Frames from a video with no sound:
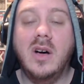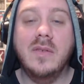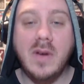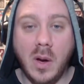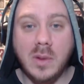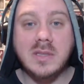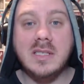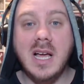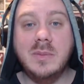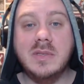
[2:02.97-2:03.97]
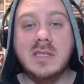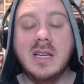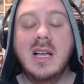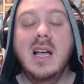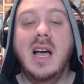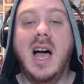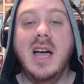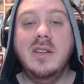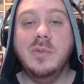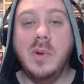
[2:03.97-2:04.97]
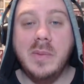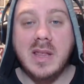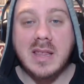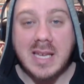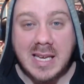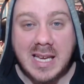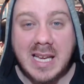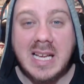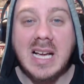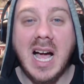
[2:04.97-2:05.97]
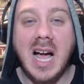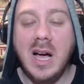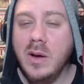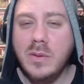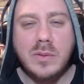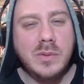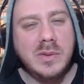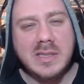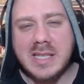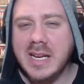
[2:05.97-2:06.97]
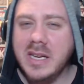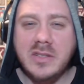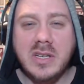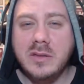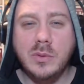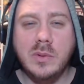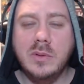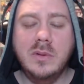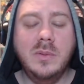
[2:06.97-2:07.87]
of concepts. And you're probably thinking, how is that going to change the world?